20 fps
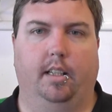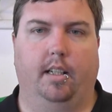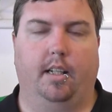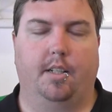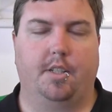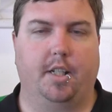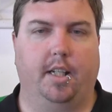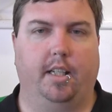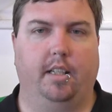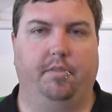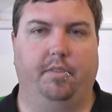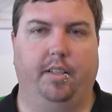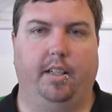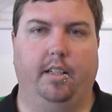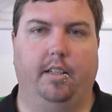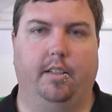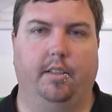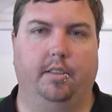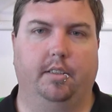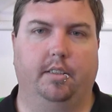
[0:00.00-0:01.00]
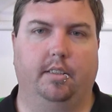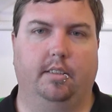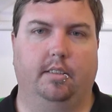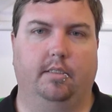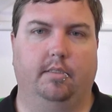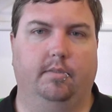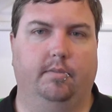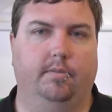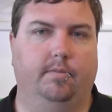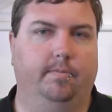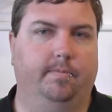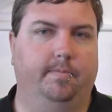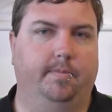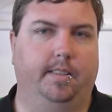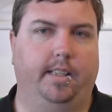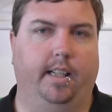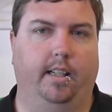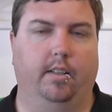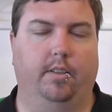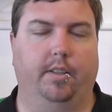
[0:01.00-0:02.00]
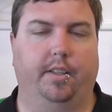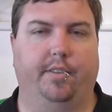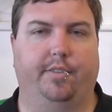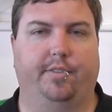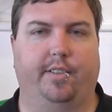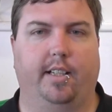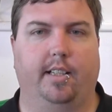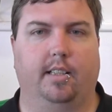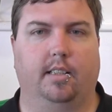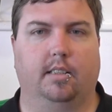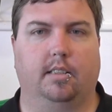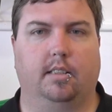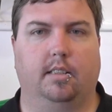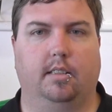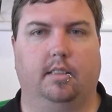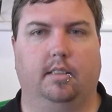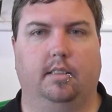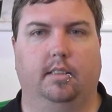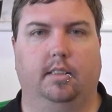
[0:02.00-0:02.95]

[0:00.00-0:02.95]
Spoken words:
Share the videos, tell all your friends.